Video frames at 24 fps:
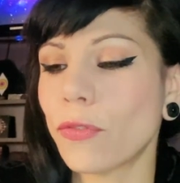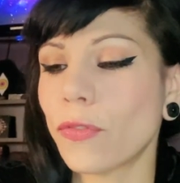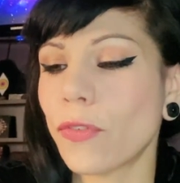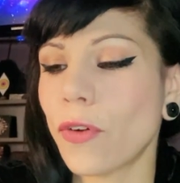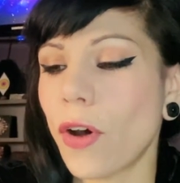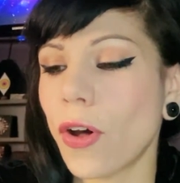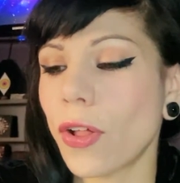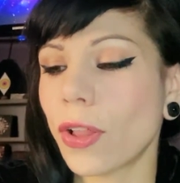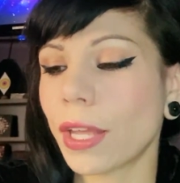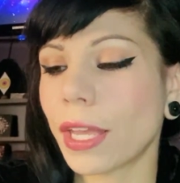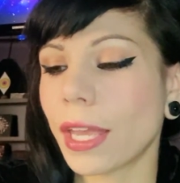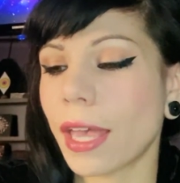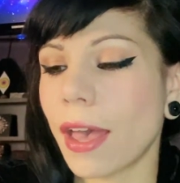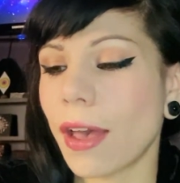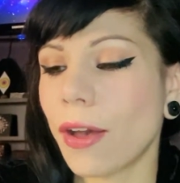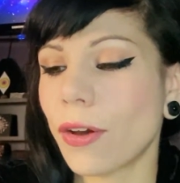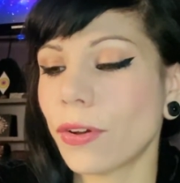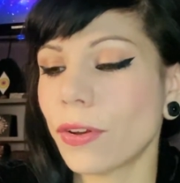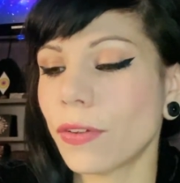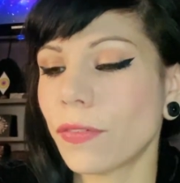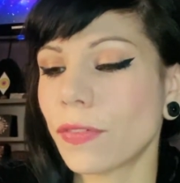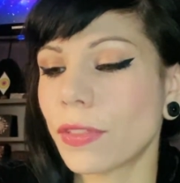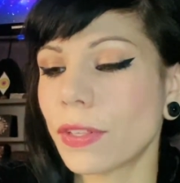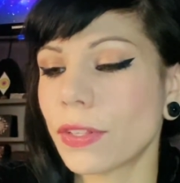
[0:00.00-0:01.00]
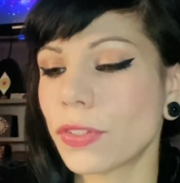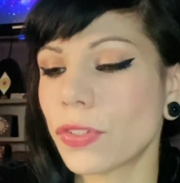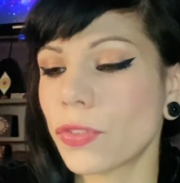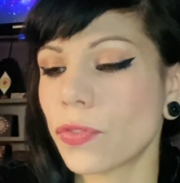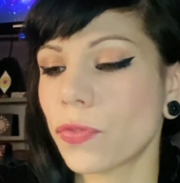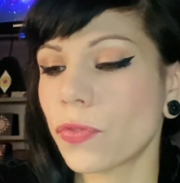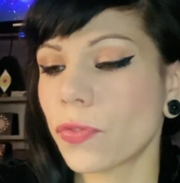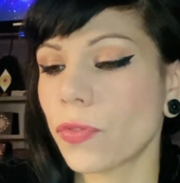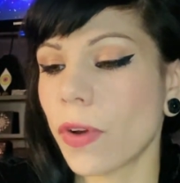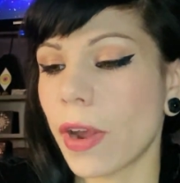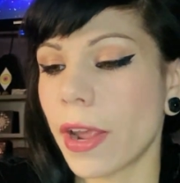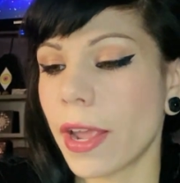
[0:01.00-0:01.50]
falling out of this
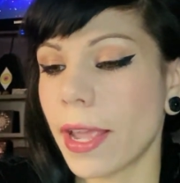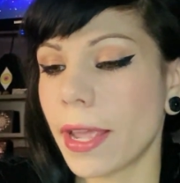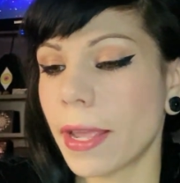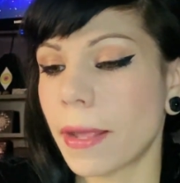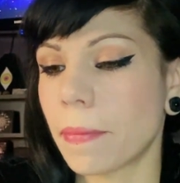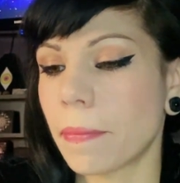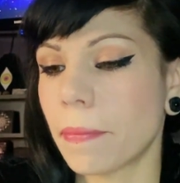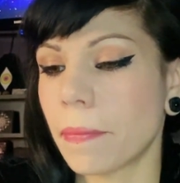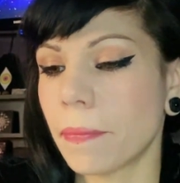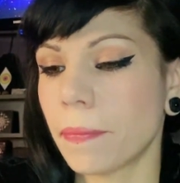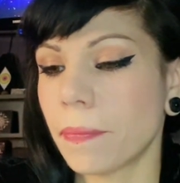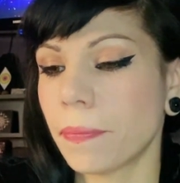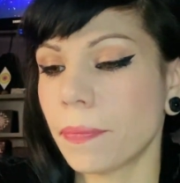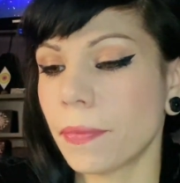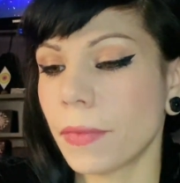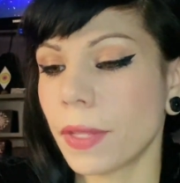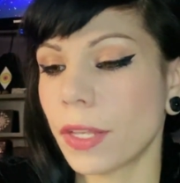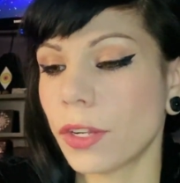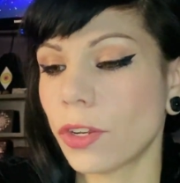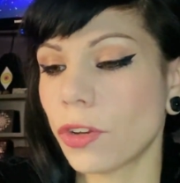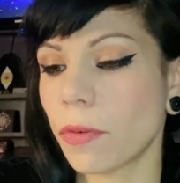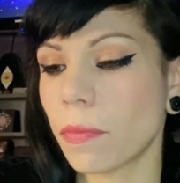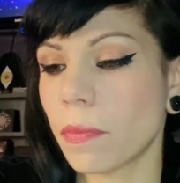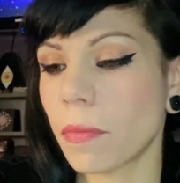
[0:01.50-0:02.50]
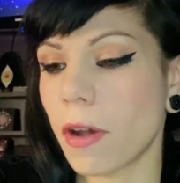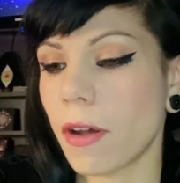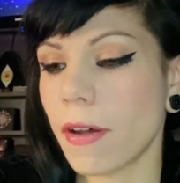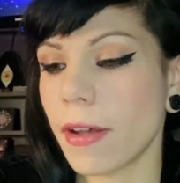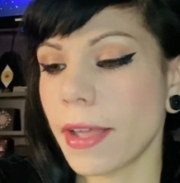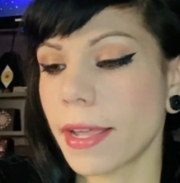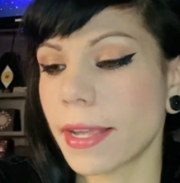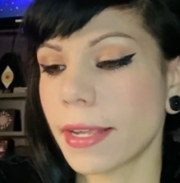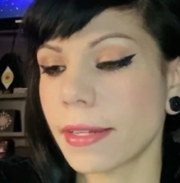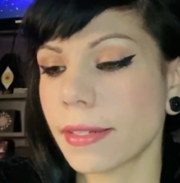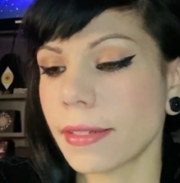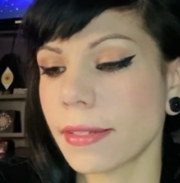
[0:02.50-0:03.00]
frame in your
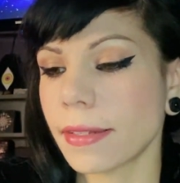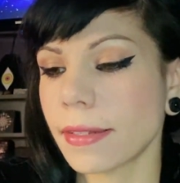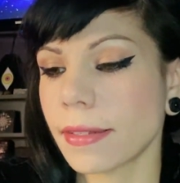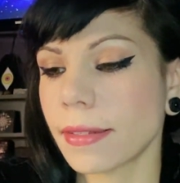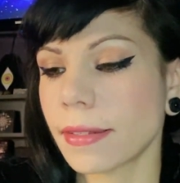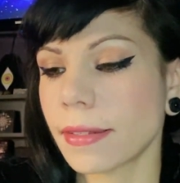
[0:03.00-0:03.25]
mind,